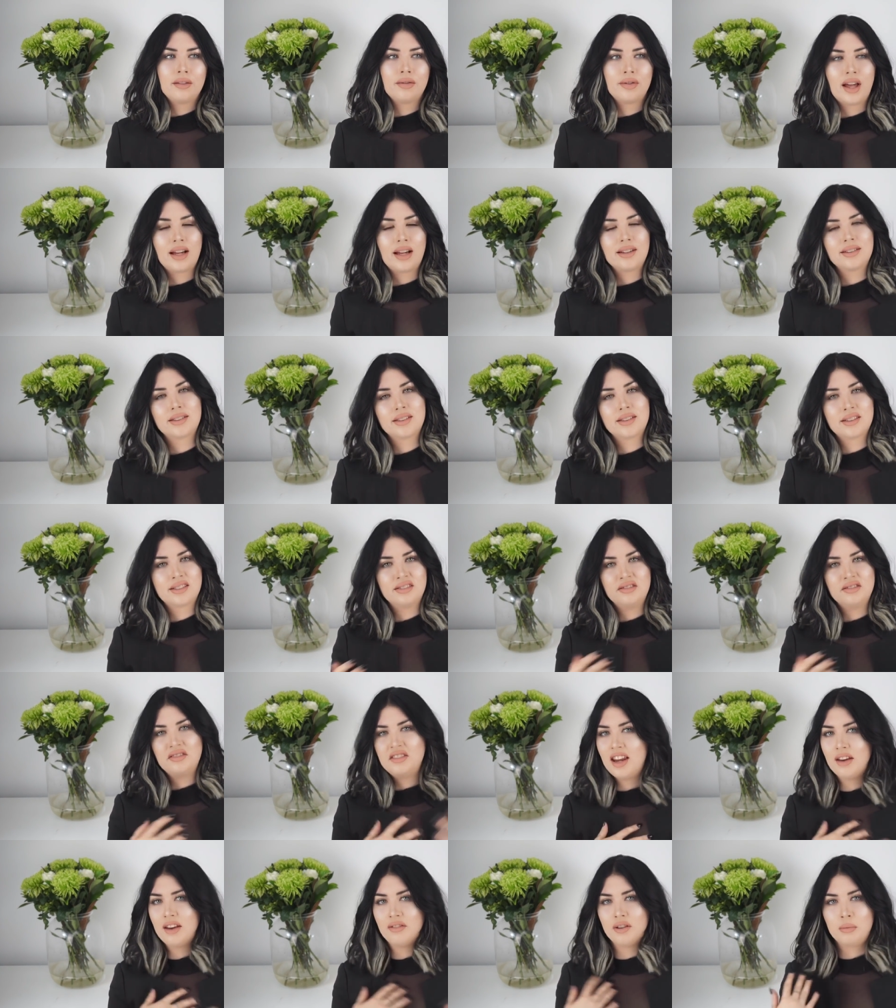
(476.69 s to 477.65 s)
that's
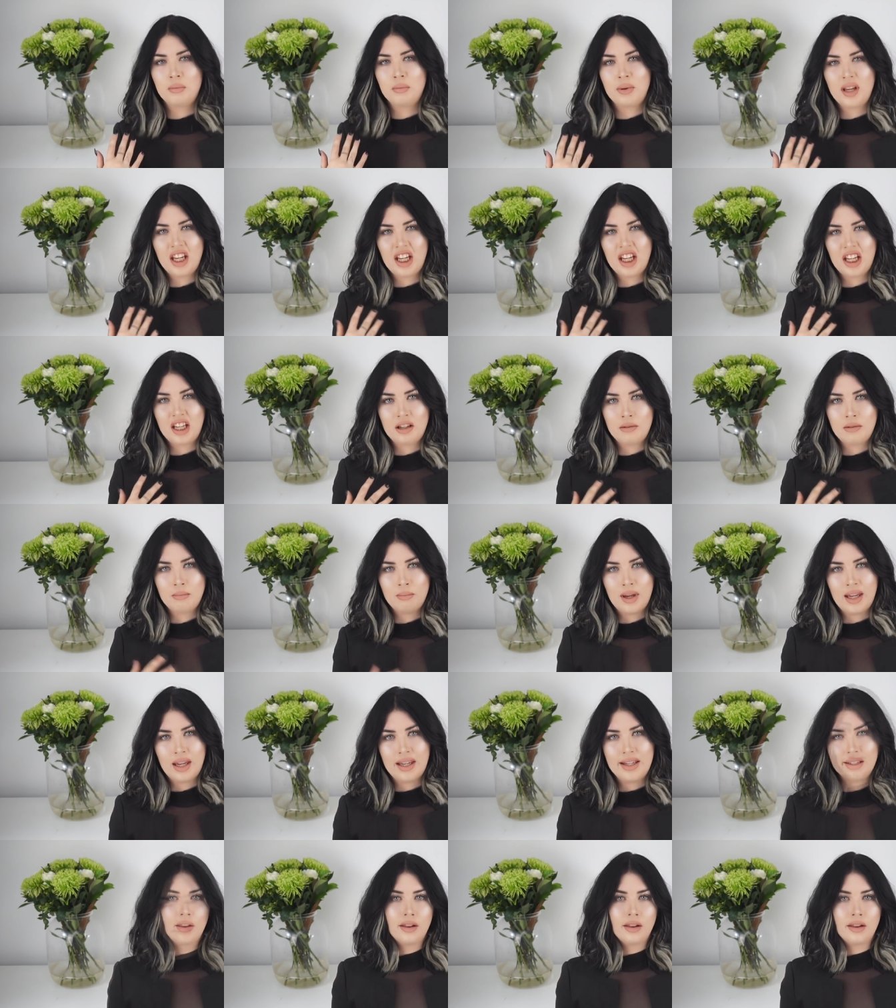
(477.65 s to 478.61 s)
never been
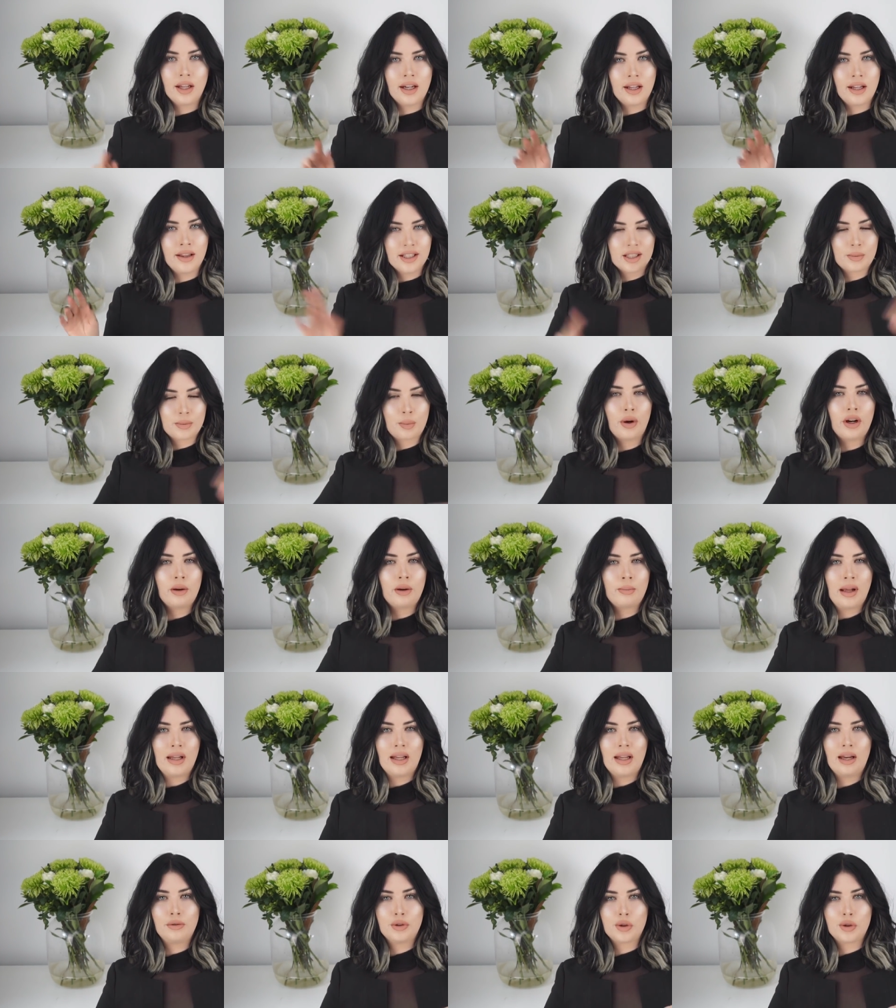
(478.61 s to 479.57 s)
me. Then at this point in
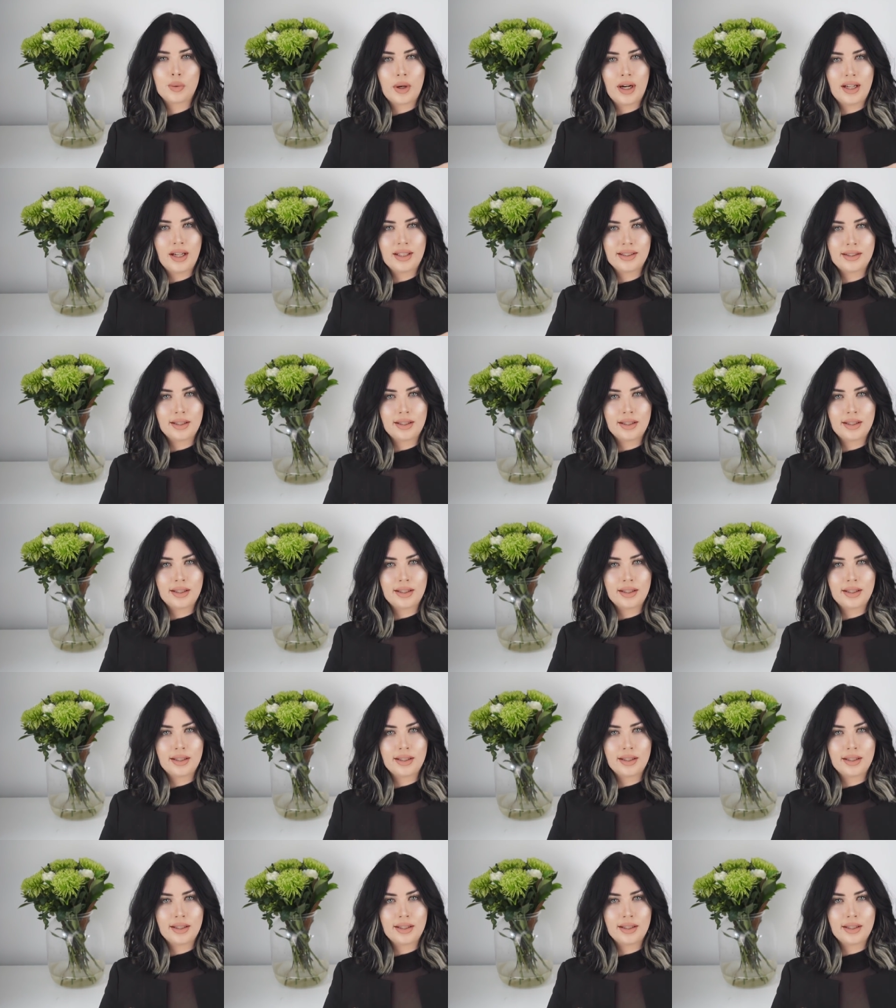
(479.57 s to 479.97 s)
my life was when I